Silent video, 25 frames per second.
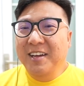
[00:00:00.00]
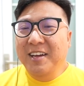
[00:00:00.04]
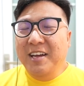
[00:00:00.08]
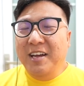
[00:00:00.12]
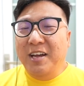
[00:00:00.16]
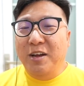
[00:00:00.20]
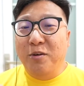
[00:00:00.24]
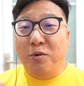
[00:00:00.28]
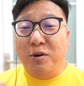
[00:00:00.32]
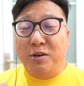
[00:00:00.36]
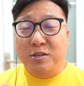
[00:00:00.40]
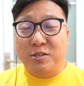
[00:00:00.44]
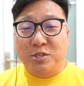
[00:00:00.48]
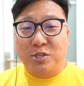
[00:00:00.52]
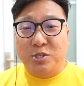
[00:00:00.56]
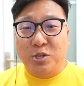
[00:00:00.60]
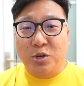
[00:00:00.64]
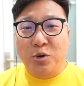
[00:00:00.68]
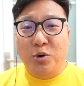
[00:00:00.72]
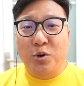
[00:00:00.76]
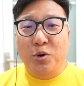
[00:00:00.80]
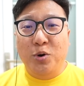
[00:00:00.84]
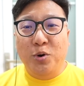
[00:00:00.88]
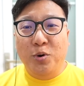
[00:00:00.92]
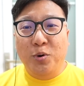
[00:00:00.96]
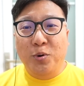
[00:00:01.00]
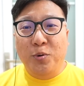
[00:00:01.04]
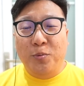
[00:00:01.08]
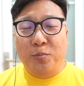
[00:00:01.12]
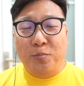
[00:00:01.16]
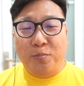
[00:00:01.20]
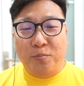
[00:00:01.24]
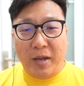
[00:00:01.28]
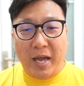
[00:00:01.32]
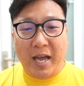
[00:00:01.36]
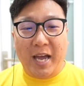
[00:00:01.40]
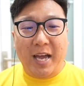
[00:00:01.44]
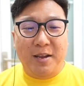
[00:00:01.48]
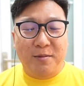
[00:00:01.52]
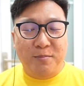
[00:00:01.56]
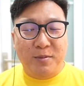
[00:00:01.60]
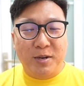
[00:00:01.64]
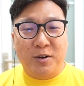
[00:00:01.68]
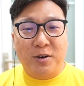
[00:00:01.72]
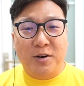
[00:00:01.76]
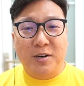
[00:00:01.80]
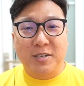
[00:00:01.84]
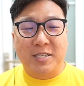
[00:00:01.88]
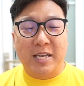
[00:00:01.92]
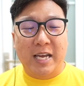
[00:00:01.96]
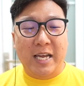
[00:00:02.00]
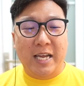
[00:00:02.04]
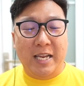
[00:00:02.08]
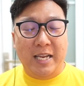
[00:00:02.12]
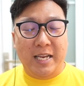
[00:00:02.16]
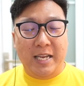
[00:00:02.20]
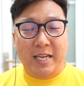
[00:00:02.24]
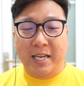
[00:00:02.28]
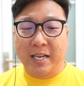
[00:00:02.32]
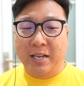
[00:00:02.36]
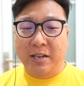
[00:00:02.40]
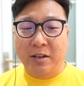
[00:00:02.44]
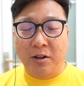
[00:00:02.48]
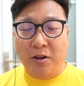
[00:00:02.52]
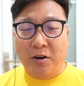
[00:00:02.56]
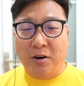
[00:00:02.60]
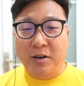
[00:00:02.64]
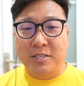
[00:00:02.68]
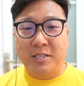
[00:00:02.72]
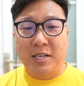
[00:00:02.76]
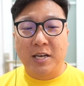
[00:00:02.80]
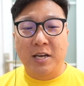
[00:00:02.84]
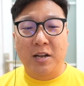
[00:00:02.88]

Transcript: It was so bad because I lost